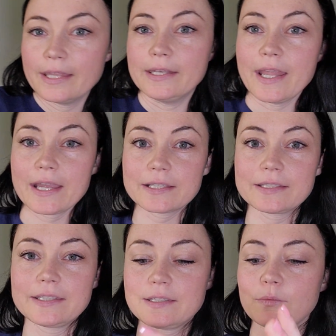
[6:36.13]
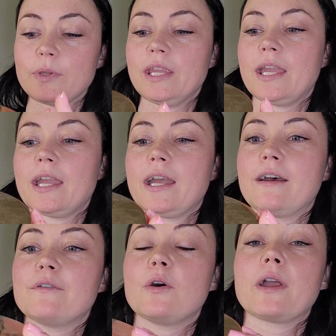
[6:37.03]
Next we
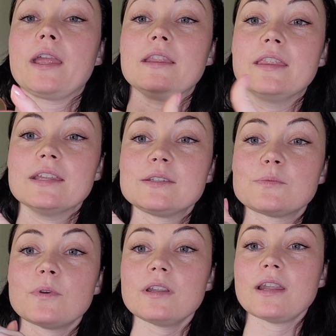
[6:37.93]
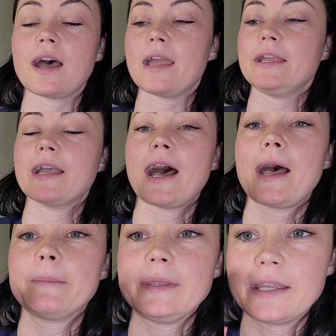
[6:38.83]
have, okay, this one I
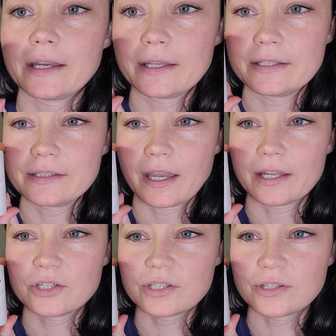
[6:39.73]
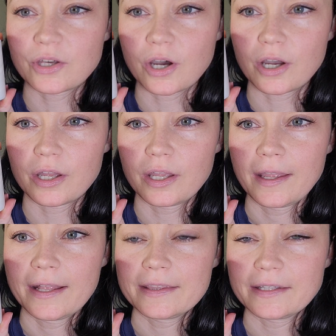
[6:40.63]
got because I just thought
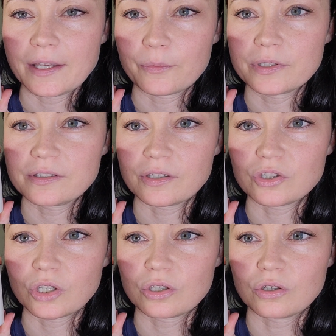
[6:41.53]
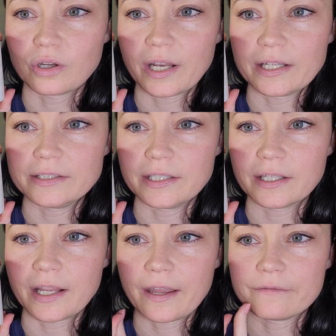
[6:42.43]
that that was such a good idea
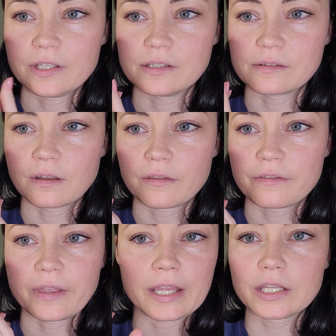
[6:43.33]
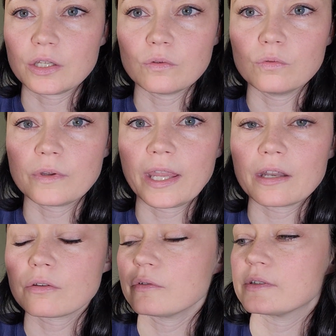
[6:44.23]
to have these thank you
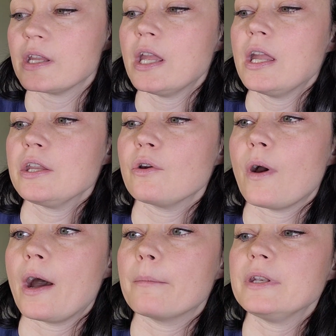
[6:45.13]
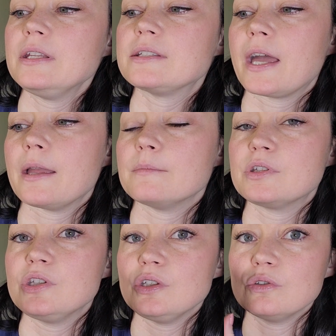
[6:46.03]
candles. You know, how many times
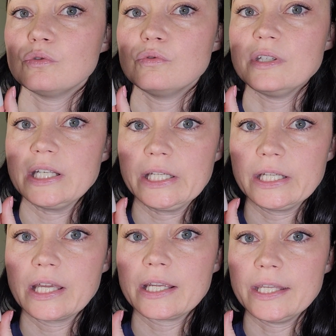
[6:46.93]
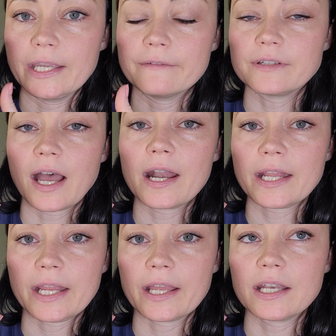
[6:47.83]
do you need a gift on
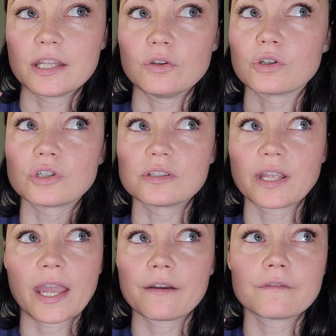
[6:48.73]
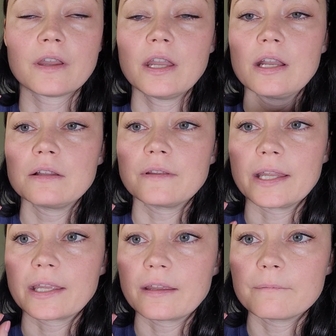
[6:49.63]
hand that you could just have like